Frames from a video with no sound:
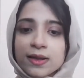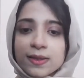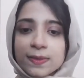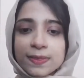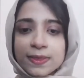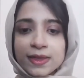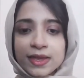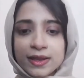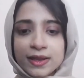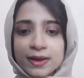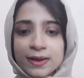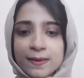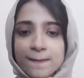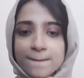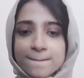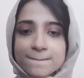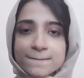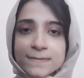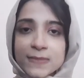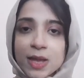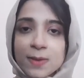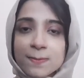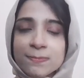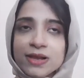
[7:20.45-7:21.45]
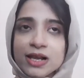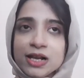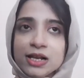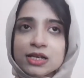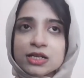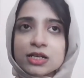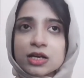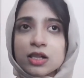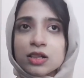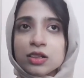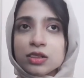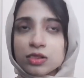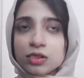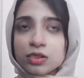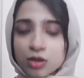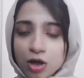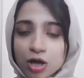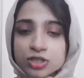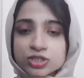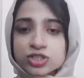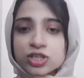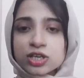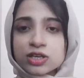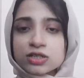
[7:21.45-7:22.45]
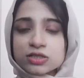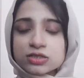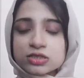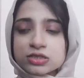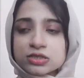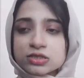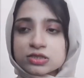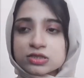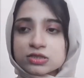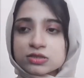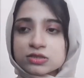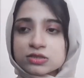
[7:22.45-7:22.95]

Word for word: Then build logics.